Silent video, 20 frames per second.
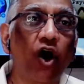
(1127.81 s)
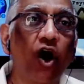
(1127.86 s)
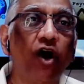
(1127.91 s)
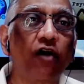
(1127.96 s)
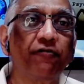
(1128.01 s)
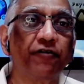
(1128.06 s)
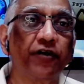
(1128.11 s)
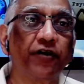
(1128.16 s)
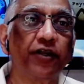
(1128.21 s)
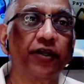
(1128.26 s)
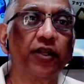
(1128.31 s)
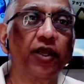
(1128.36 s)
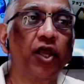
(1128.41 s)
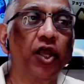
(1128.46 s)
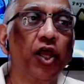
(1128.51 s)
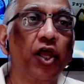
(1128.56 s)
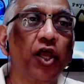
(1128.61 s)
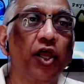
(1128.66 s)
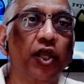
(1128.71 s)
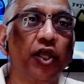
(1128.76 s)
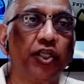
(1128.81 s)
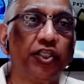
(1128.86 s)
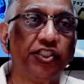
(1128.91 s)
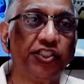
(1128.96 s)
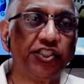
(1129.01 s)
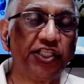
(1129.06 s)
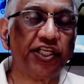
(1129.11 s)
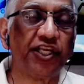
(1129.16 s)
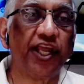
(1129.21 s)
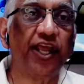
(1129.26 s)
often
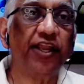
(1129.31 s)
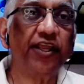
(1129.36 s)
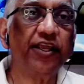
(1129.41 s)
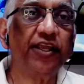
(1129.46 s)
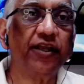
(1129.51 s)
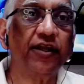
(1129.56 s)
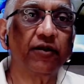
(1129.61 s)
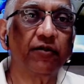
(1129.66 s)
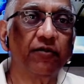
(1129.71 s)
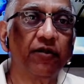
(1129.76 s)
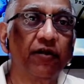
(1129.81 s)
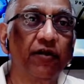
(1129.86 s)
genetic,